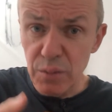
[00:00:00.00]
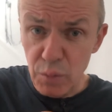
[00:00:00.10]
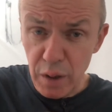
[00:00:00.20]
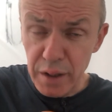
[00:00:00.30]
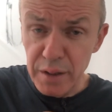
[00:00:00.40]

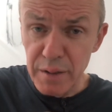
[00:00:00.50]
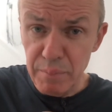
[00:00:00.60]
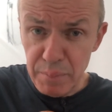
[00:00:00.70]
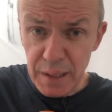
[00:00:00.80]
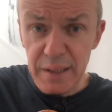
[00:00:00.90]

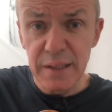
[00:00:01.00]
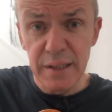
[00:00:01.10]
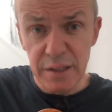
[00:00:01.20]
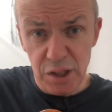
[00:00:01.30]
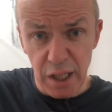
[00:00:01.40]
one beat,
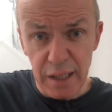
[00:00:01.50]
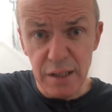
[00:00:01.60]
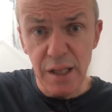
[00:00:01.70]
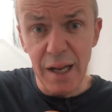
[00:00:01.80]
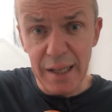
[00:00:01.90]
change
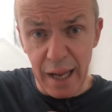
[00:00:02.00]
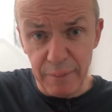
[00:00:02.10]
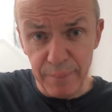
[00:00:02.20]
again.